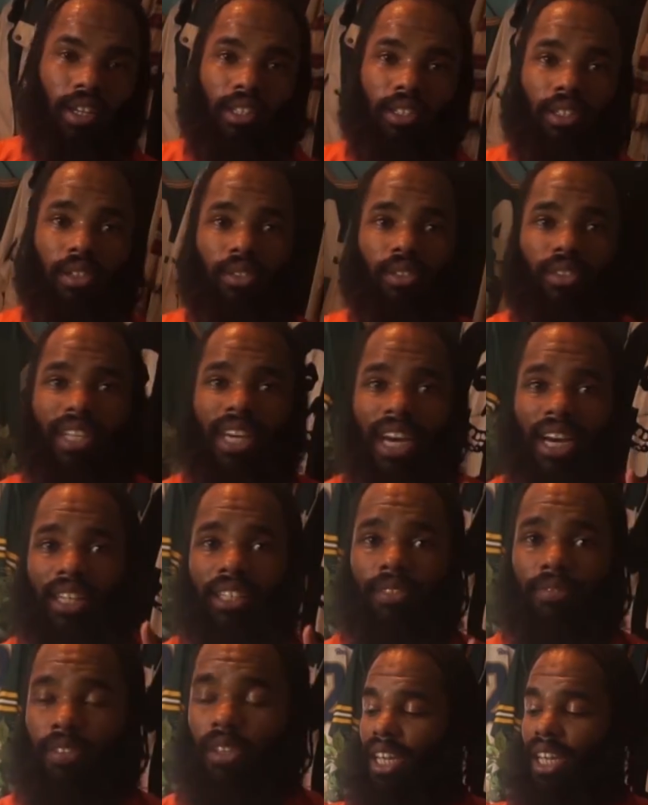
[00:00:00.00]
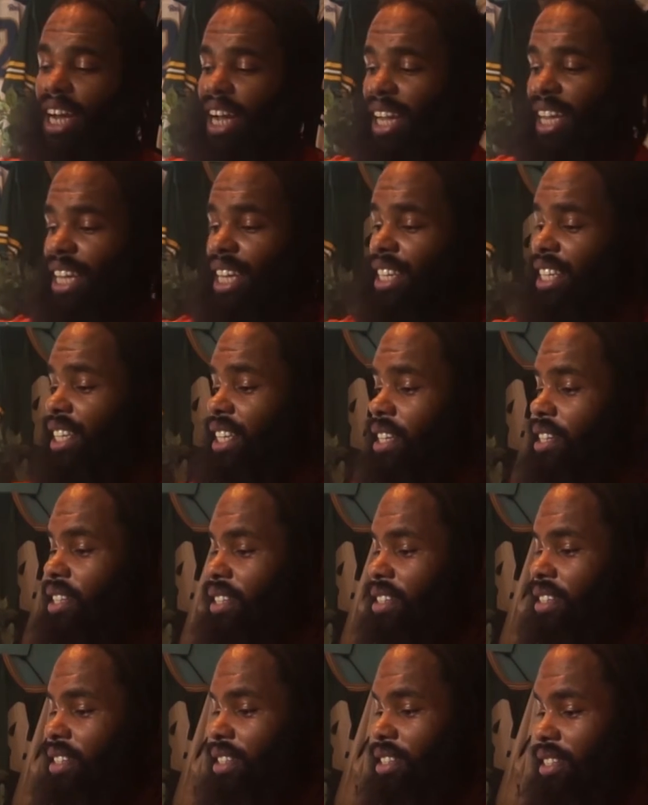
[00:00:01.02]
So you guys, got any
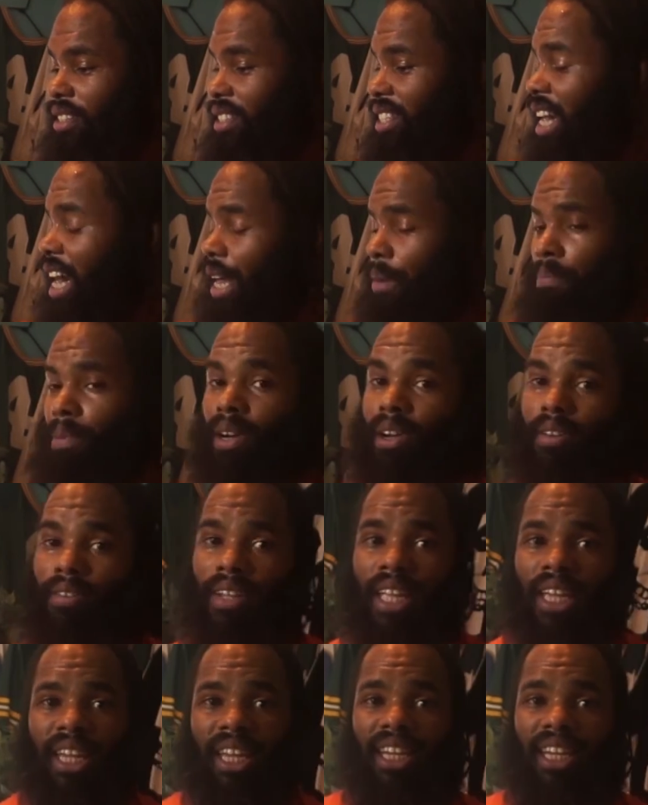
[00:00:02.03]
type of